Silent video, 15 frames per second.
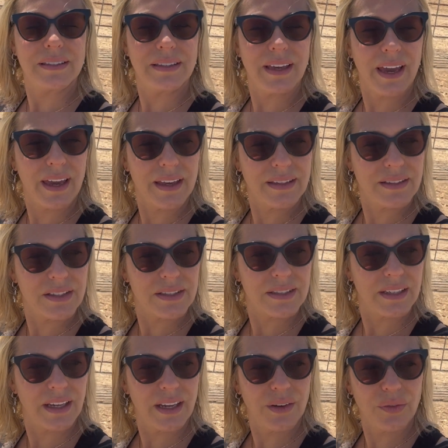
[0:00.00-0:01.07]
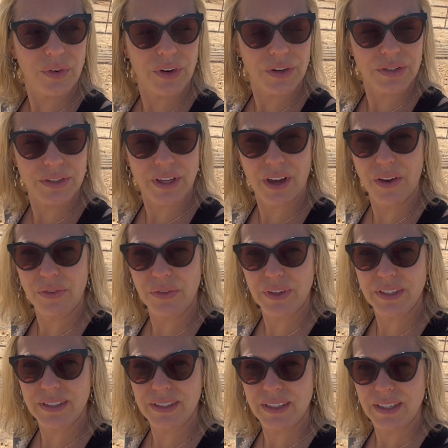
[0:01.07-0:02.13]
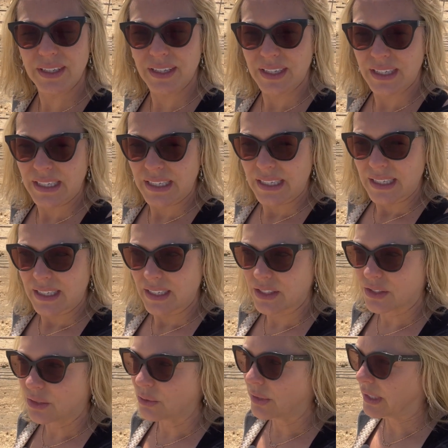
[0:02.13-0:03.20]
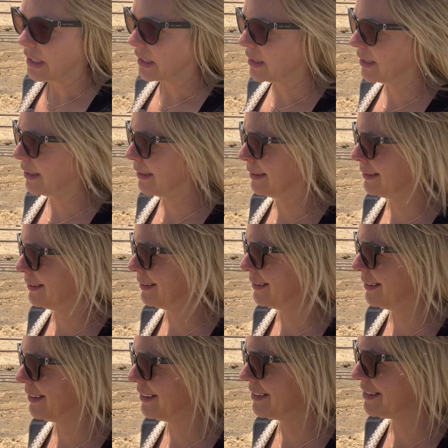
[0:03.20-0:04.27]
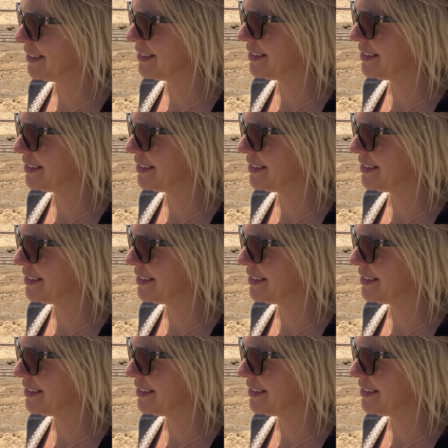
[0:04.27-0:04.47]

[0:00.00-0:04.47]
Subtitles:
yeah, just seeing for yourself is unique, to